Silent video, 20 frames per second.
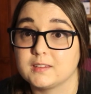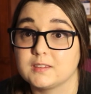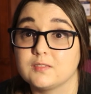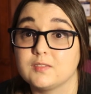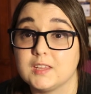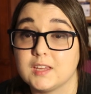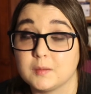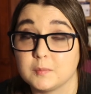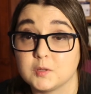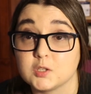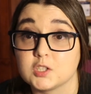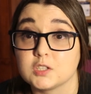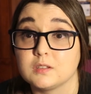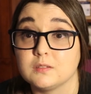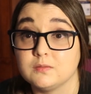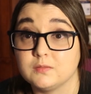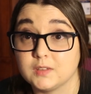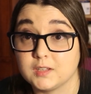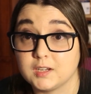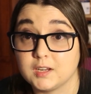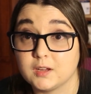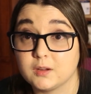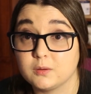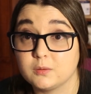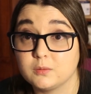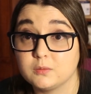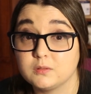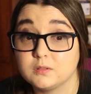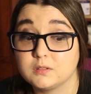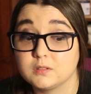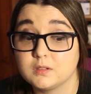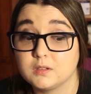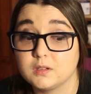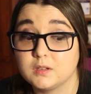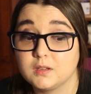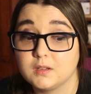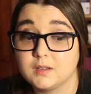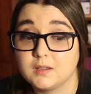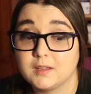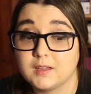of the images and videos
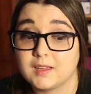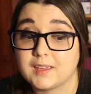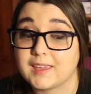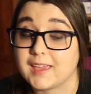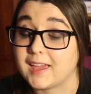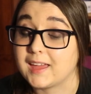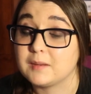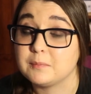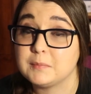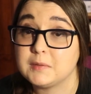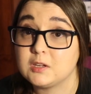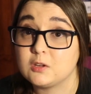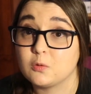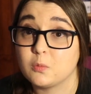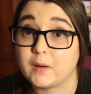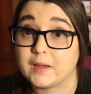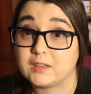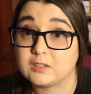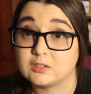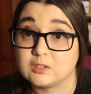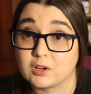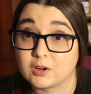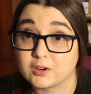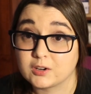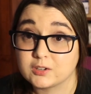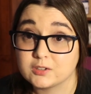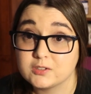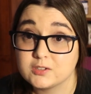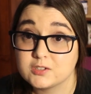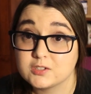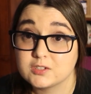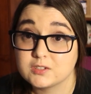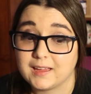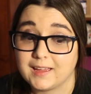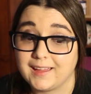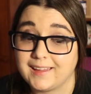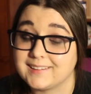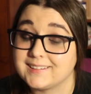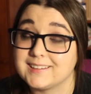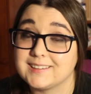can be quite large
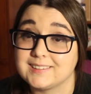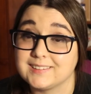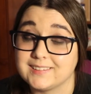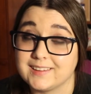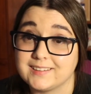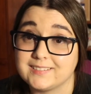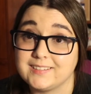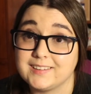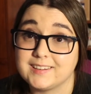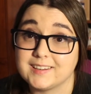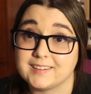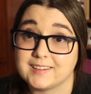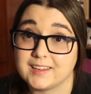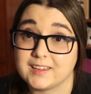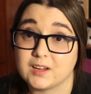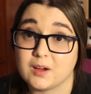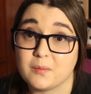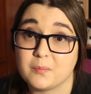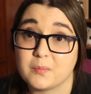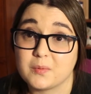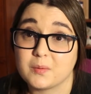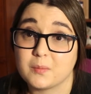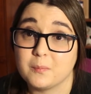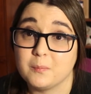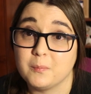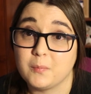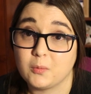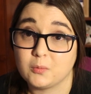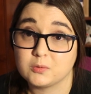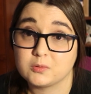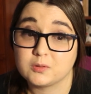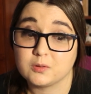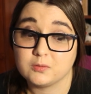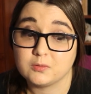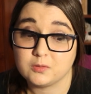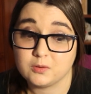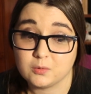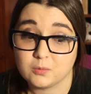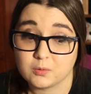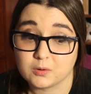and is likely to take up most of
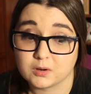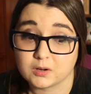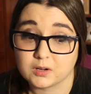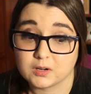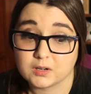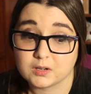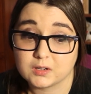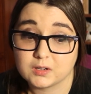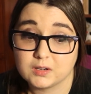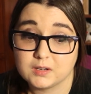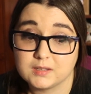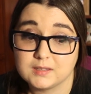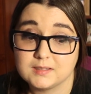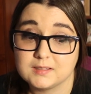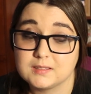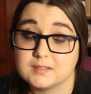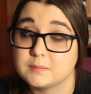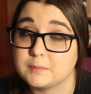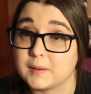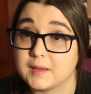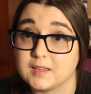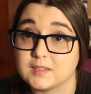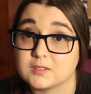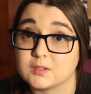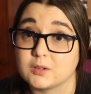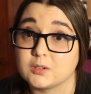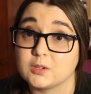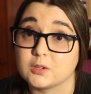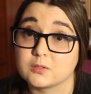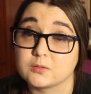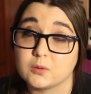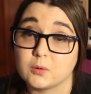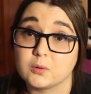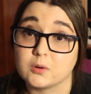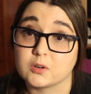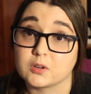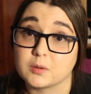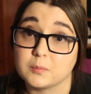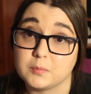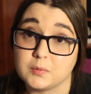your space on your phone
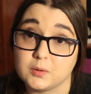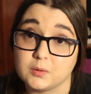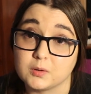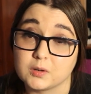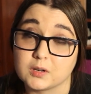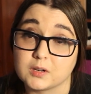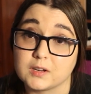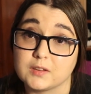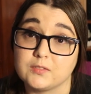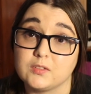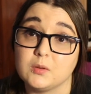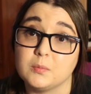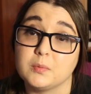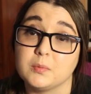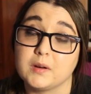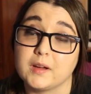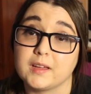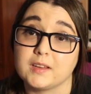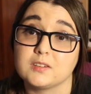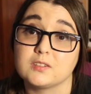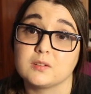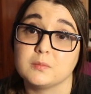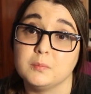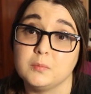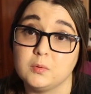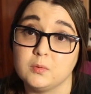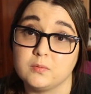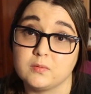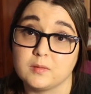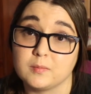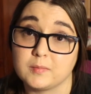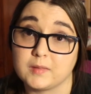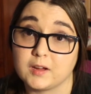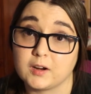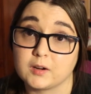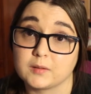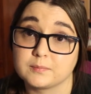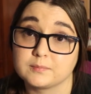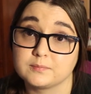or computer if you plan to move them there.